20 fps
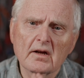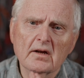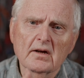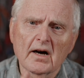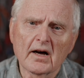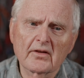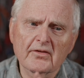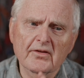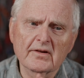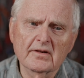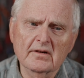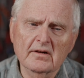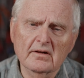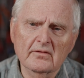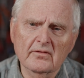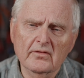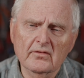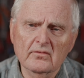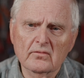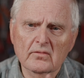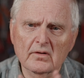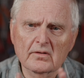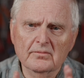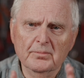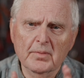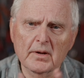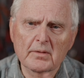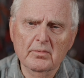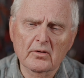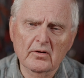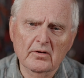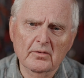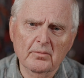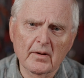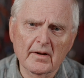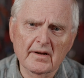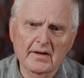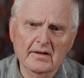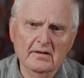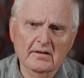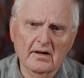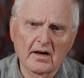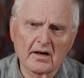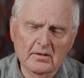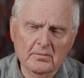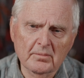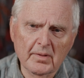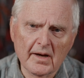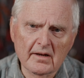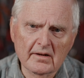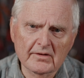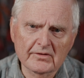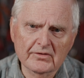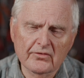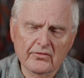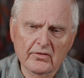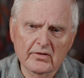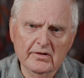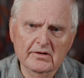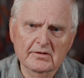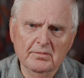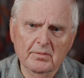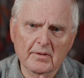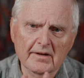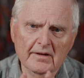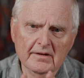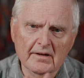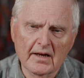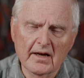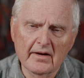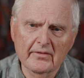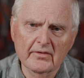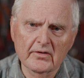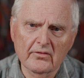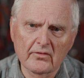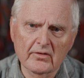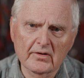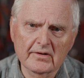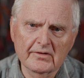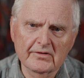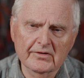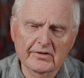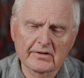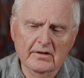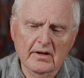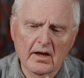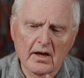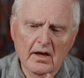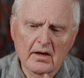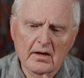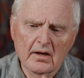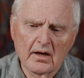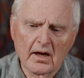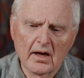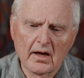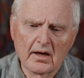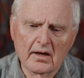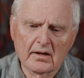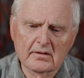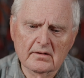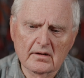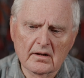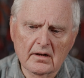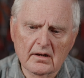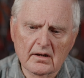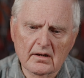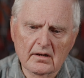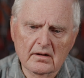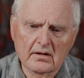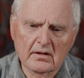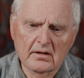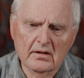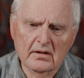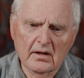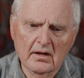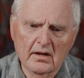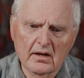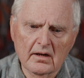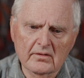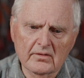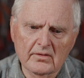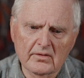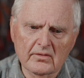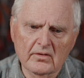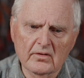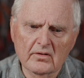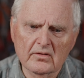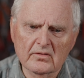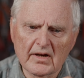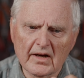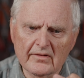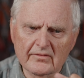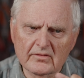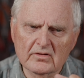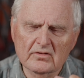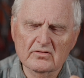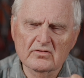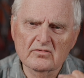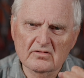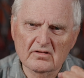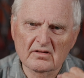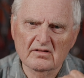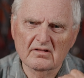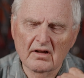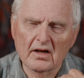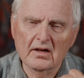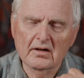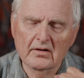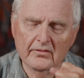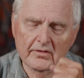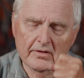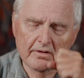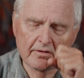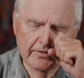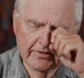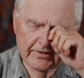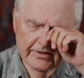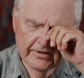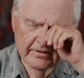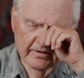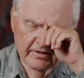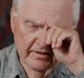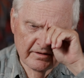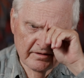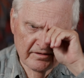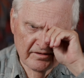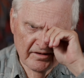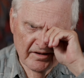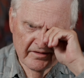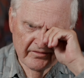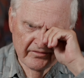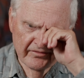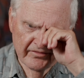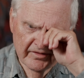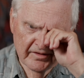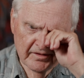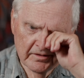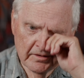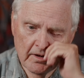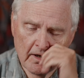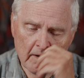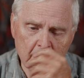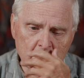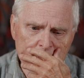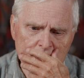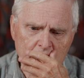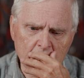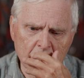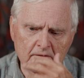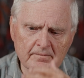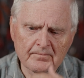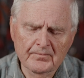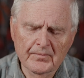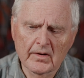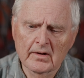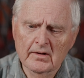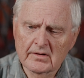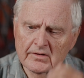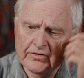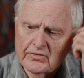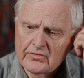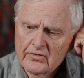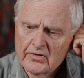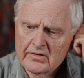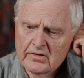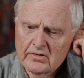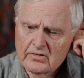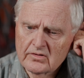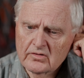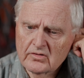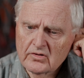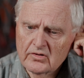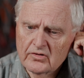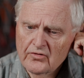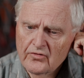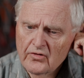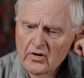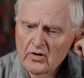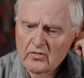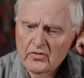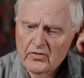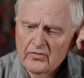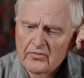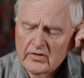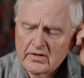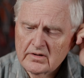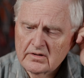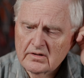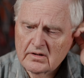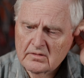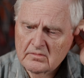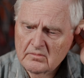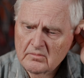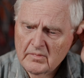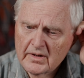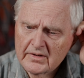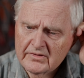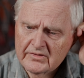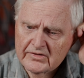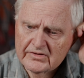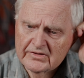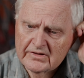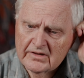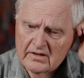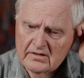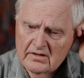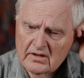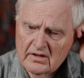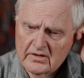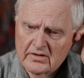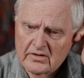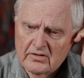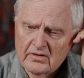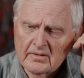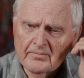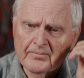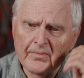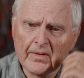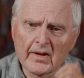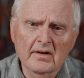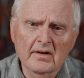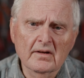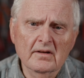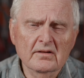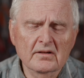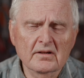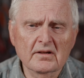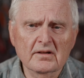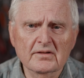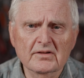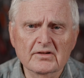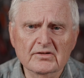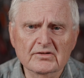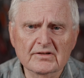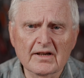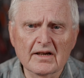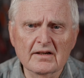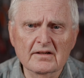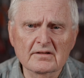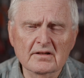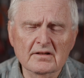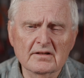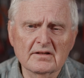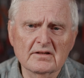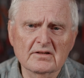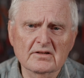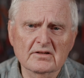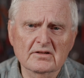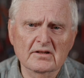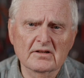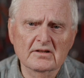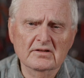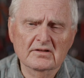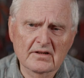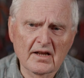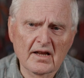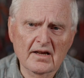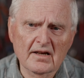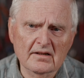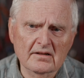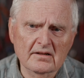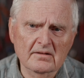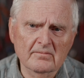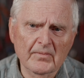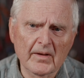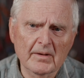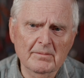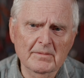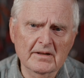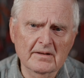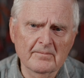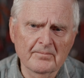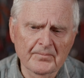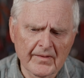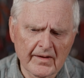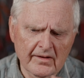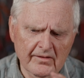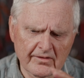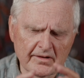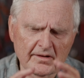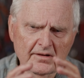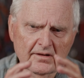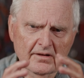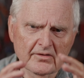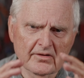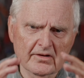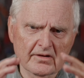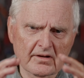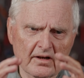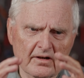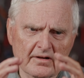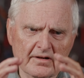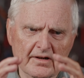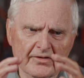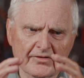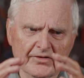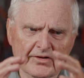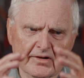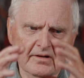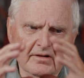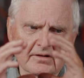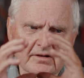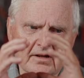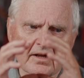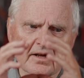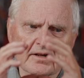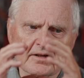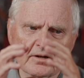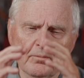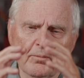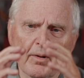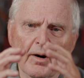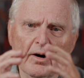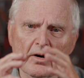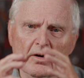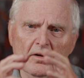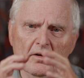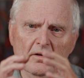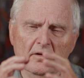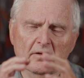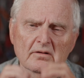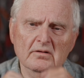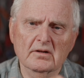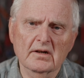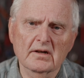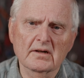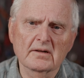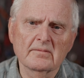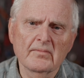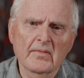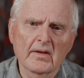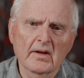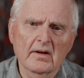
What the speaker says: I think of people that are playing unbalanced reeds, playing heavy reeds, and they're having to use a lot of energy and a lot of embouchure strength to control the reed and make the sound clearer. The sound is dead. I mean, think of the clarinet sound like a ball, okay?